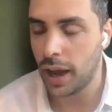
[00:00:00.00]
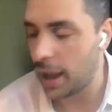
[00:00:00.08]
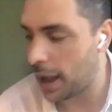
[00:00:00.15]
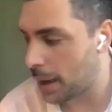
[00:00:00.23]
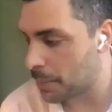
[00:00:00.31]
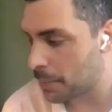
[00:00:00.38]

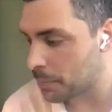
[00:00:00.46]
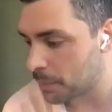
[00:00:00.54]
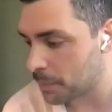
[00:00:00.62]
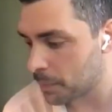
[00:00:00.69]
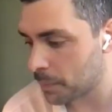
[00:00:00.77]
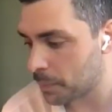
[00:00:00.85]

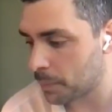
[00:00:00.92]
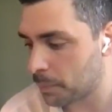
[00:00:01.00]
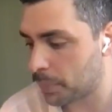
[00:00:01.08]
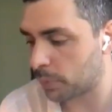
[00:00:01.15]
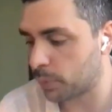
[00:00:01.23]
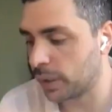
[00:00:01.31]

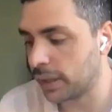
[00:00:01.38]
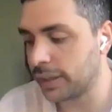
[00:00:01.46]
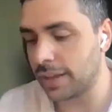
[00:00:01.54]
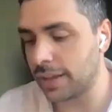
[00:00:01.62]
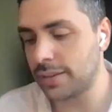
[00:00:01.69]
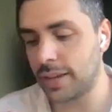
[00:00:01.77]
But really
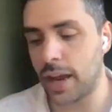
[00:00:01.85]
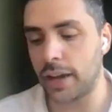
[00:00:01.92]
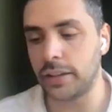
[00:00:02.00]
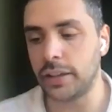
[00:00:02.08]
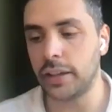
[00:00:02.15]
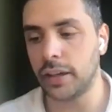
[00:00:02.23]
that's the
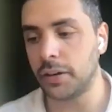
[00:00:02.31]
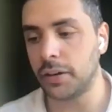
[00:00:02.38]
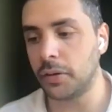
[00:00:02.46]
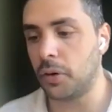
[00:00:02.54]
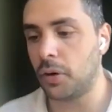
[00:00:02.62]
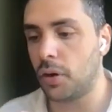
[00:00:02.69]
idea
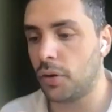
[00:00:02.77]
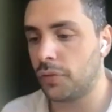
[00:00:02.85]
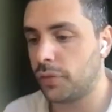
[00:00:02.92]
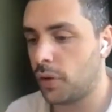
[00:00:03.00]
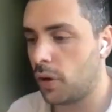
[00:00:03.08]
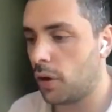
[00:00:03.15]

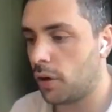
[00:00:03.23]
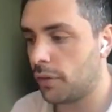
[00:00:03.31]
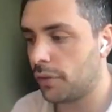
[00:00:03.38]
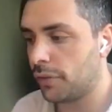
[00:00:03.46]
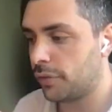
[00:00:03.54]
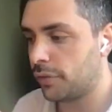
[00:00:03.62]
of
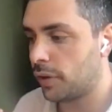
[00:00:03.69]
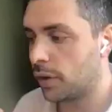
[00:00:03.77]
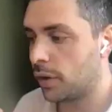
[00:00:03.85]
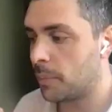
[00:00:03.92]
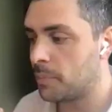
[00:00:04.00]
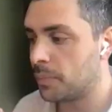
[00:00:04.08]

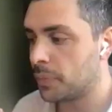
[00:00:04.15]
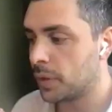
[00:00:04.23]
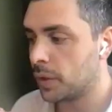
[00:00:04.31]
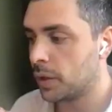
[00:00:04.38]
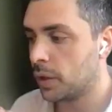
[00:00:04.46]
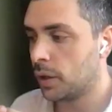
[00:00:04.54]

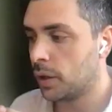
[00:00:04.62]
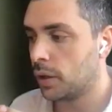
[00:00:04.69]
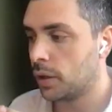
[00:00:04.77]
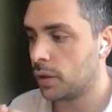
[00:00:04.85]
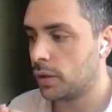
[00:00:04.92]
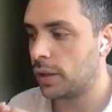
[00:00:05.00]

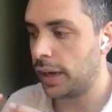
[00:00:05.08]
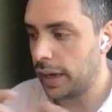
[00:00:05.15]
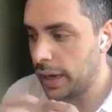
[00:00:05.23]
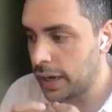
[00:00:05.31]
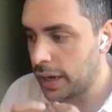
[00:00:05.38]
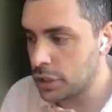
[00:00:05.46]
the
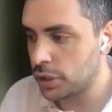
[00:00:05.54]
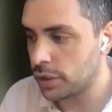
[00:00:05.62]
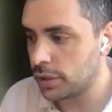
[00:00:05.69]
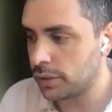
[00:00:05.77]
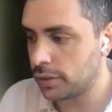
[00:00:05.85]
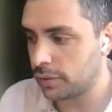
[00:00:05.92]

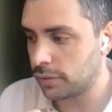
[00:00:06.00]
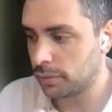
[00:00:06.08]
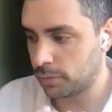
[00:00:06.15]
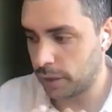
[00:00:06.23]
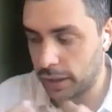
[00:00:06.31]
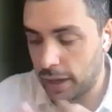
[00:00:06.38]
agent,
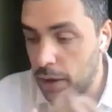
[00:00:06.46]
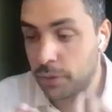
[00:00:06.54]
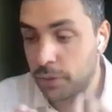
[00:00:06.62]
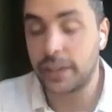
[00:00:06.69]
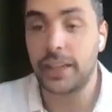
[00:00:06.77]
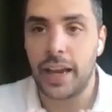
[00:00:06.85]
but kind
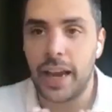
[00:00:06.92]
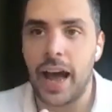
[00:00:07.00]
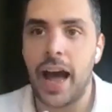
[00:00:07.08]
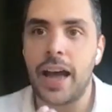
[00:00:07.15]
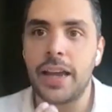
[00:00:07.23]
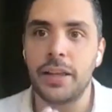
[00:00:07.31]
of like the
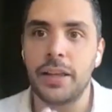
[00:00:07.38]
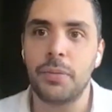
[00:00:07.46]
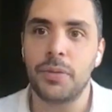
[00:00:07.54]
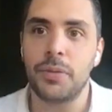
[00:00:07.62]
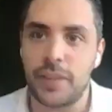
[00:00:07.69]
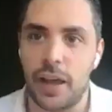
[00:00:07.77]

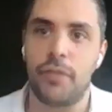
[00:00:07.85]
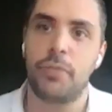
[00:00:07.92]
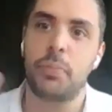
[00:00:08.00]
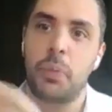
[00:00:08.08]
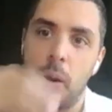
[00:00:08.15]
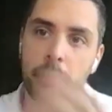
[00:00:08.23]
AI
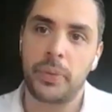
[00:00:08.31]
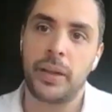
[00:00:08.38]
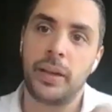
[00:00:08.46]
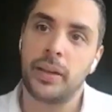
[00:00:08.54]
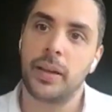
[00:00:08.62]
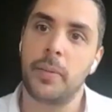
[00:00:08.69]

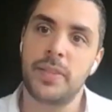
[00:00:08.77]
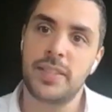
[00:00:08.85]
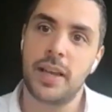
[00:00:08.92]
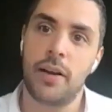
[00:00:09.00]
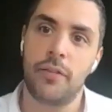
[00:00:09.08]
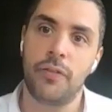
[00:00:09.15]
self-prompting
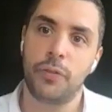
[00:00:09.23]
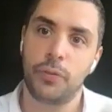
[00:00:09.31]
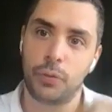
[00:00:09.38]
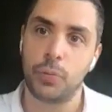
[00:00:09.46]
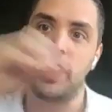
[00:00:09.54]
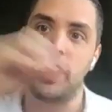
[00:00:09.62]
itself
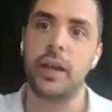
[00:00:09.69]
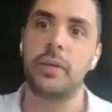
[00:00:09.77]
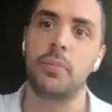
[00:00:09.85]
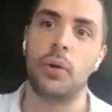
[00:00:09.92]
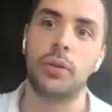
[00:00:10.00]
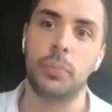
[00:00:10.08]
to
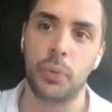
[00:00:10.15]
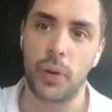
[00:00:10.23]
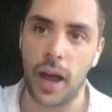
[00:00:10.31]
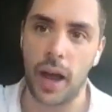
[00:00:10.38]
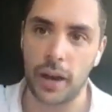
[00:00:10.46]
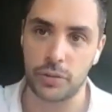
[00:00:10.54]
take
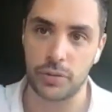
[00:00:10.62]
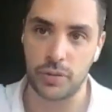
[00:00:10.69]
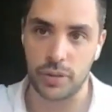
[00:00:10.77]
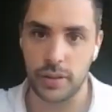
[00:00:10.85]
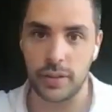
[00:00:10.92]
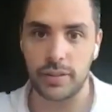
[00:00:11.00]
multiple
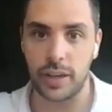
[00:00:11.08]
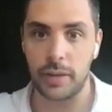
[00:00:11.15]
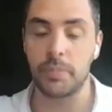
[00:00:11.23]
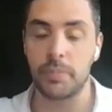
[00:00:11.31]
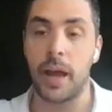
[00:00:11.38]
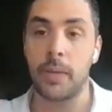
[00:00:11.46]
actions at the
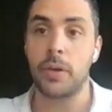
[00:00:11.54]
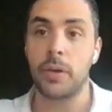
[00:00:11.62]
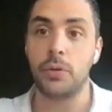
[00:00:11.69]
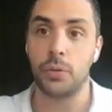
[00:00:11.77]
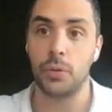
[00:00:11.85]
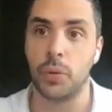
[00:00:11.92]
same time
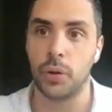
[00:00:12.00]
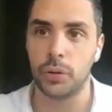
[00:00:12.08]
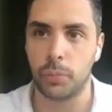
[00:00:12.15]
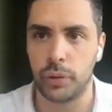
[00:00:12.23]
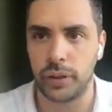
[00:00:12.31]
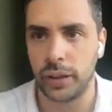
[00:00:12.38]
and to do
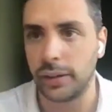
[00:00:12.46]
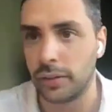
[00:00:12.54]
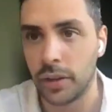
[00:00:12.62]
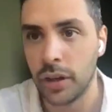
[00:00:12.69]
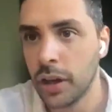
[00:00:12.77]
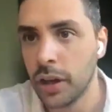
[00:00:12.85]
multiple
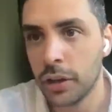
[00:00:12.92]
things.